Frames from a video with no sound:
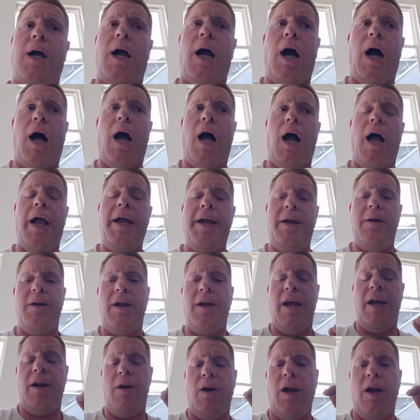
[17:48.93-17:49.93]

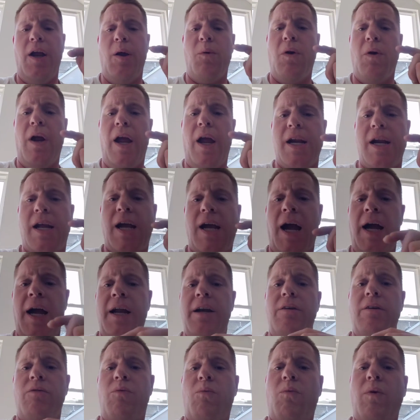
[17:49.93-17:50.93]
It kind of
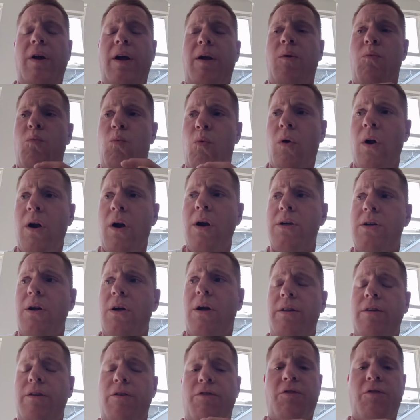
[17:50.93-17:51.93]
worked on the
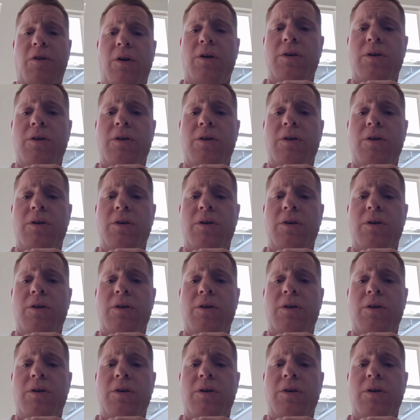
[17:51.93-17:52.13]
first